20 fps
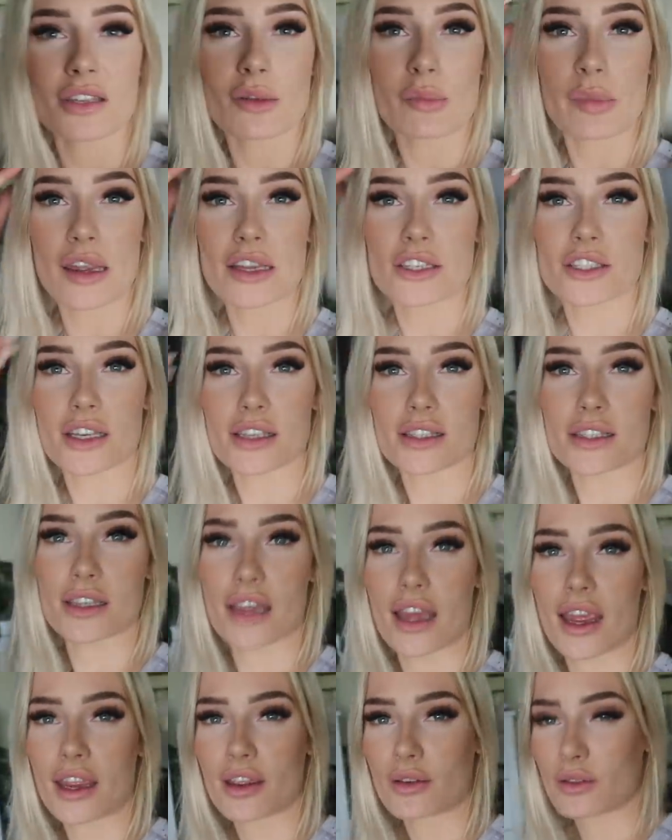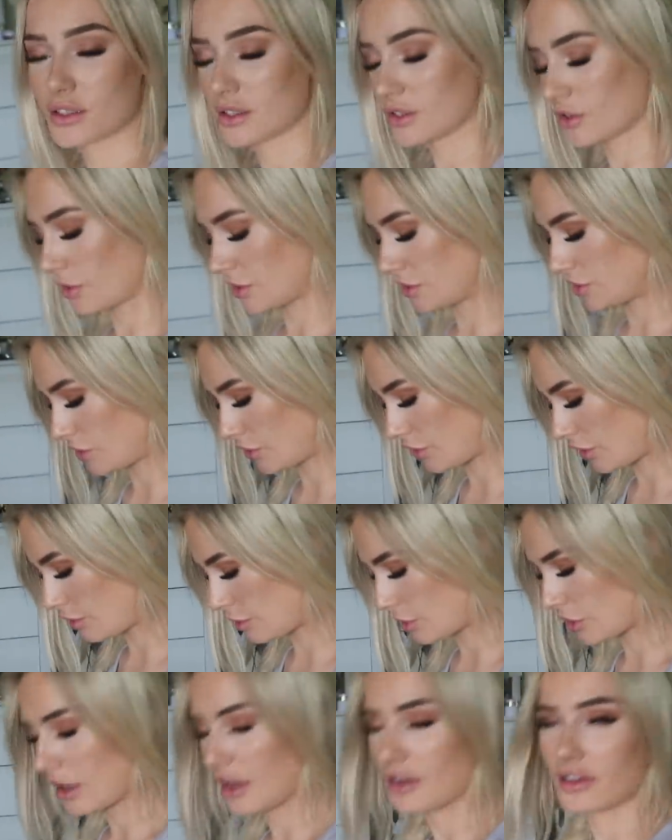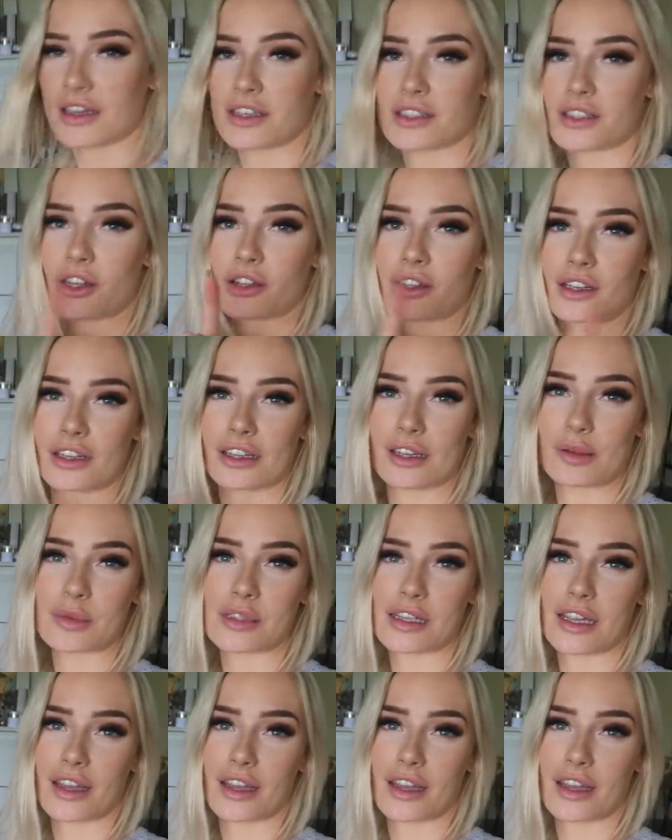to the beach yesterday. He was so adorable. I'll insert the clips